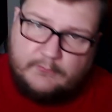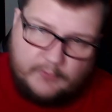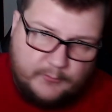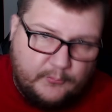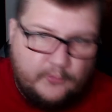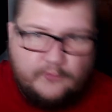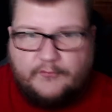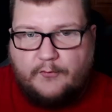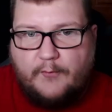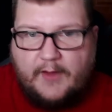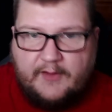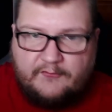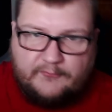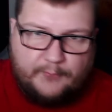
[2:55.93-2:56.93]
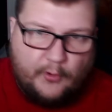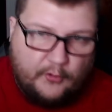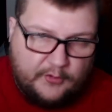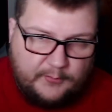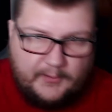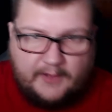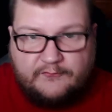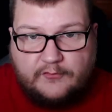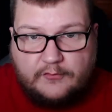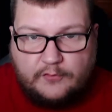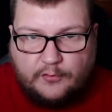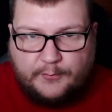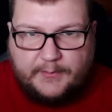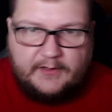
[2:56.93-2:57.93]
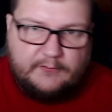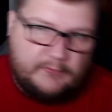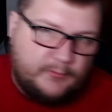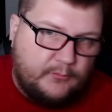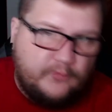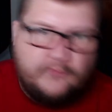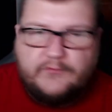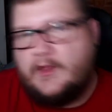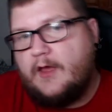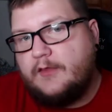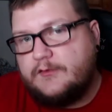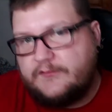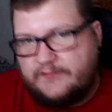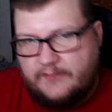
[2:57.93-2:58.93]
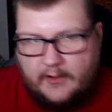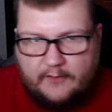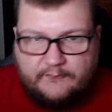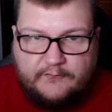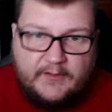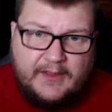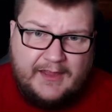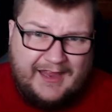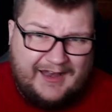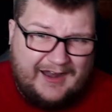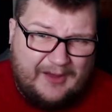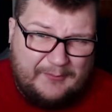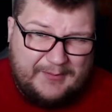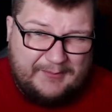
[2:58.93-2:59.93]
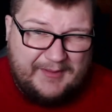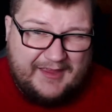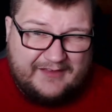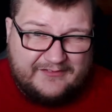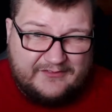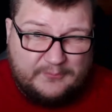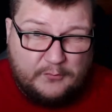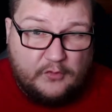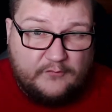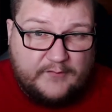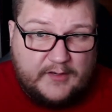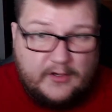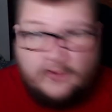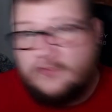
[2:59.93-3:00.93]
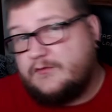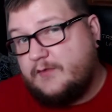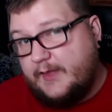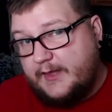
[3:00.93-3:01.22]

we're moving away from Pokemon for a little bit and we're moving to other stuff. And I'll be making some more videos